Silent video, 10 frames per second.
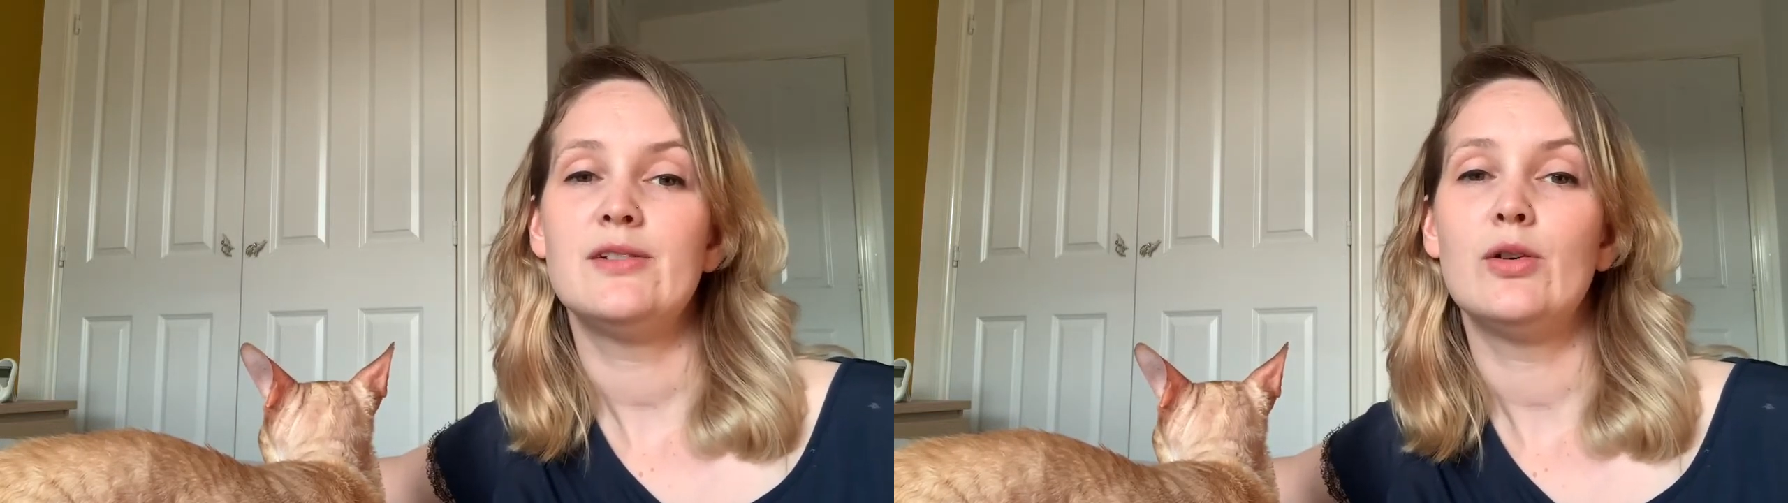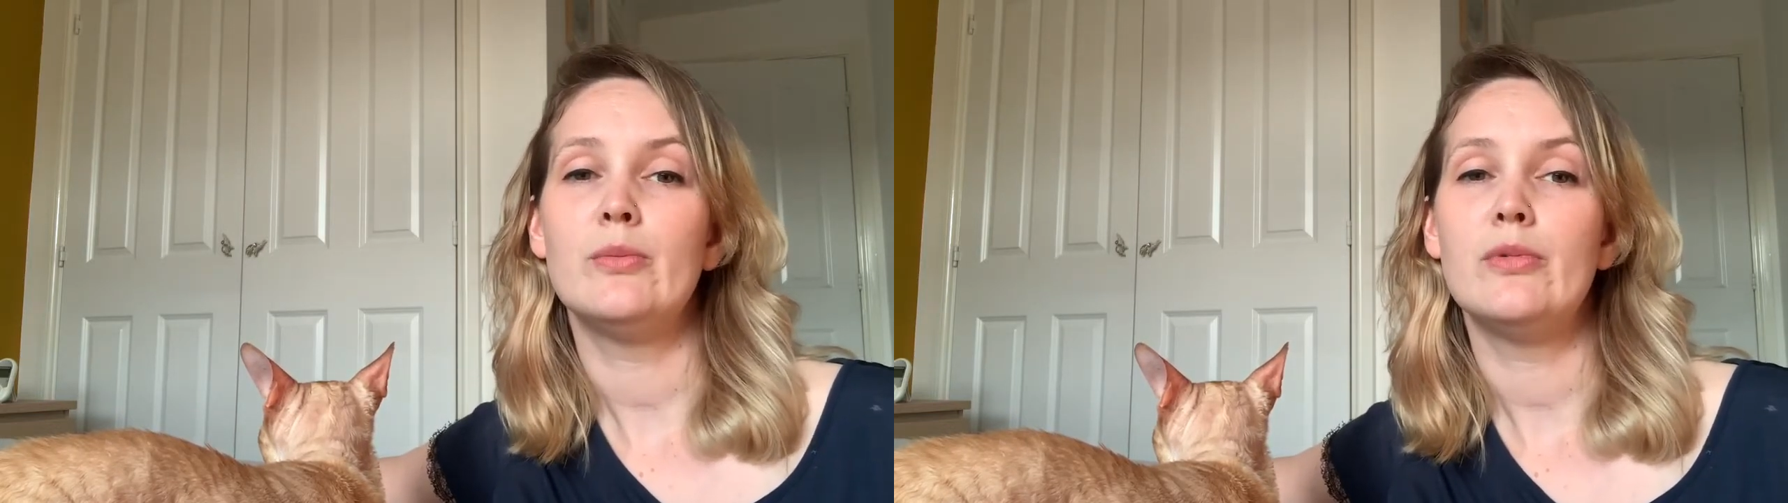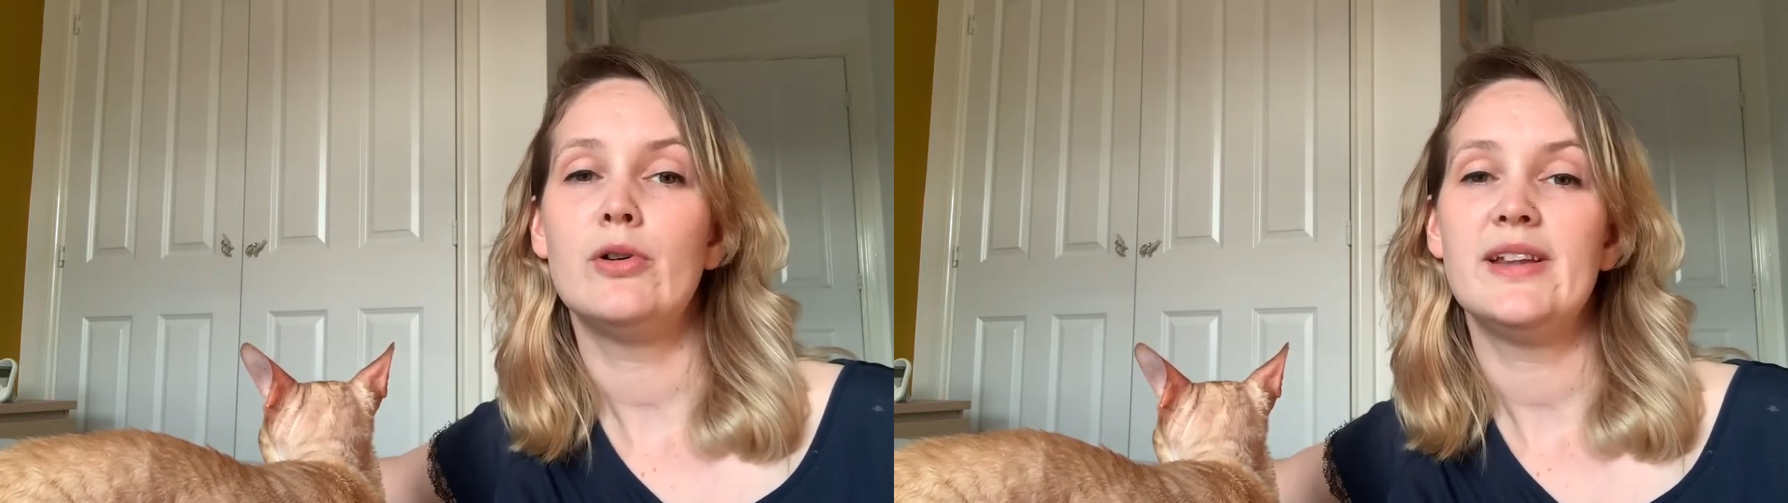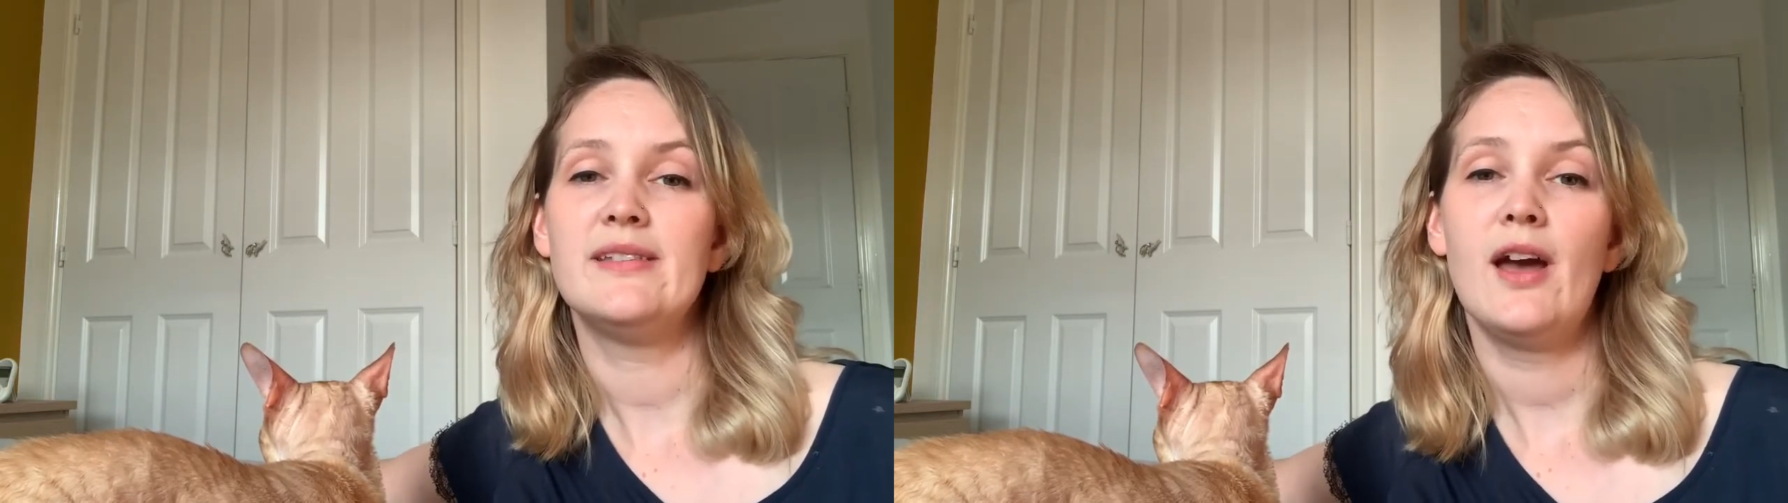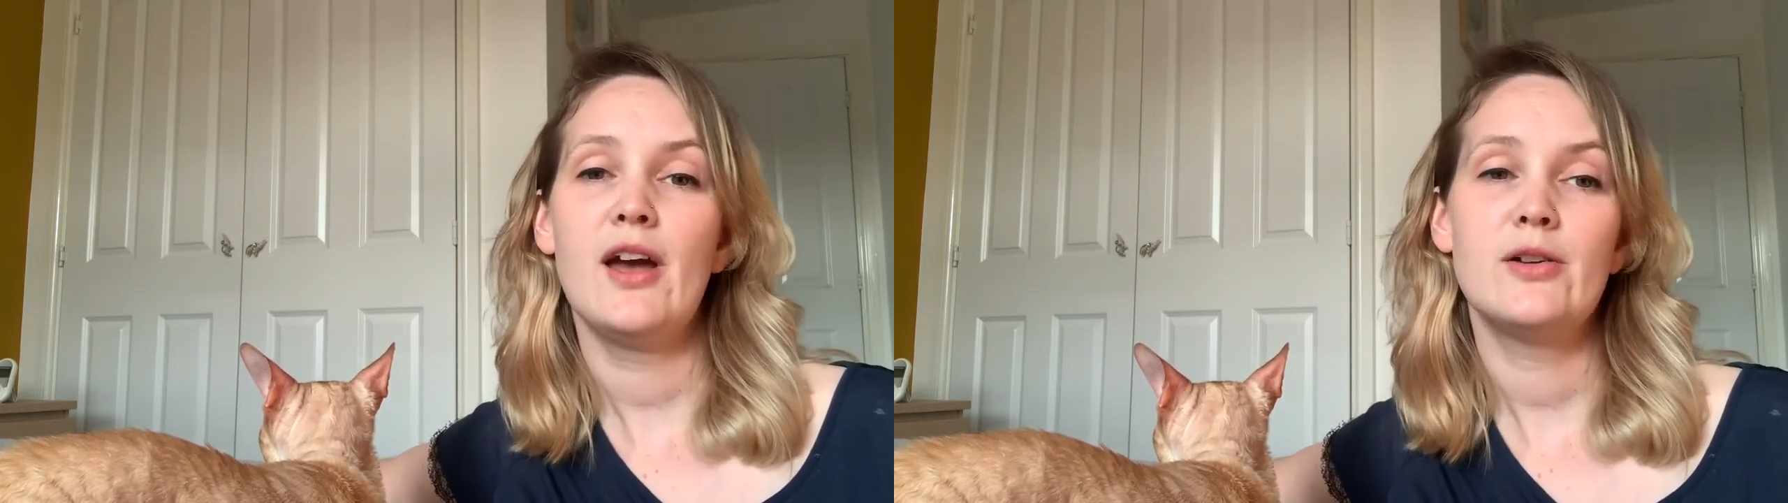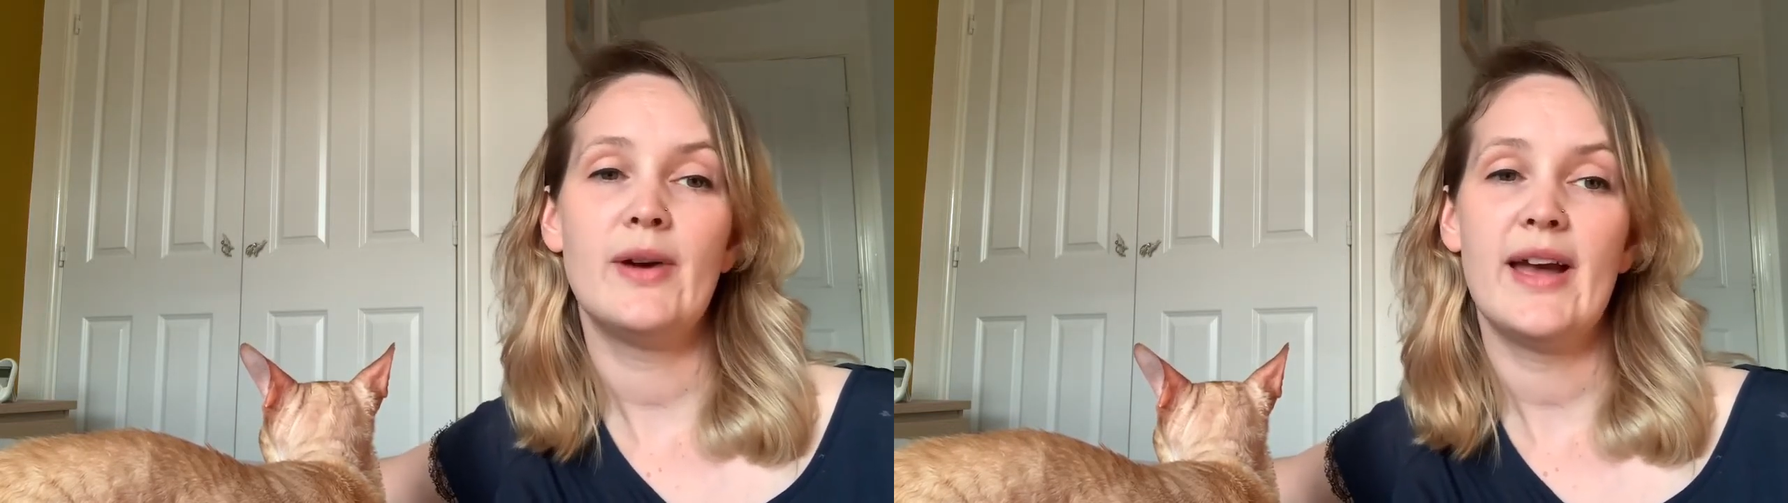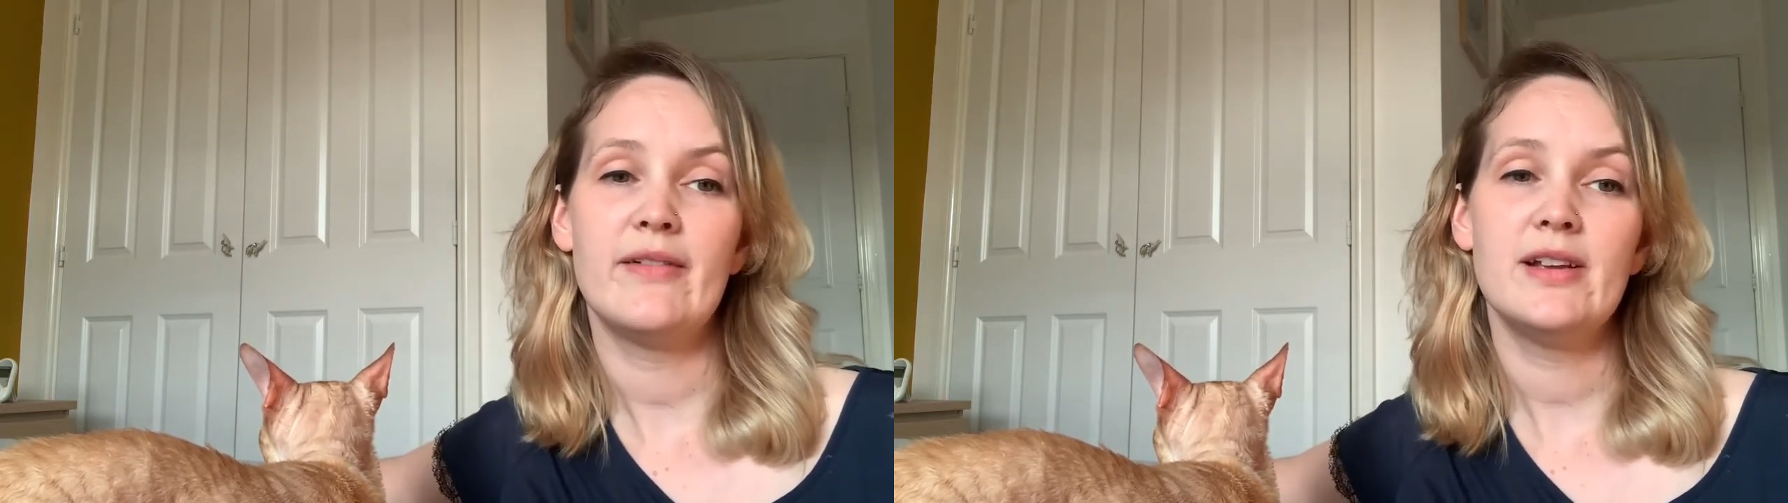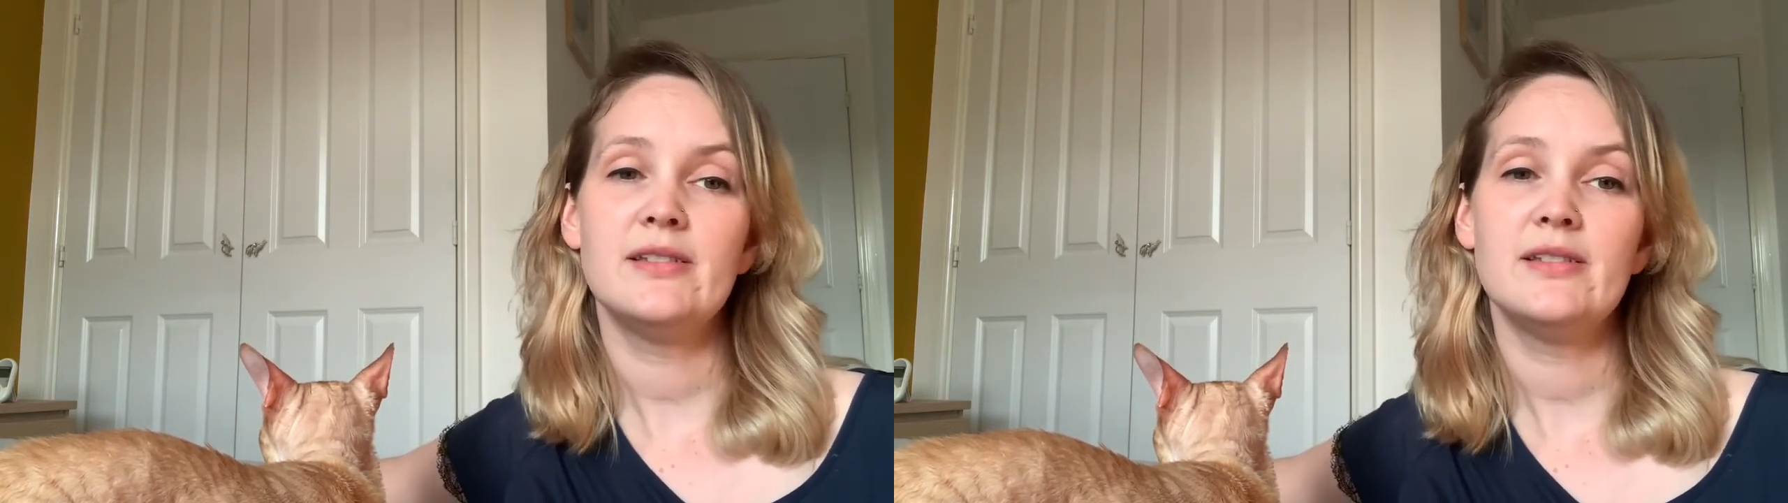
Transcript: on more internal areas,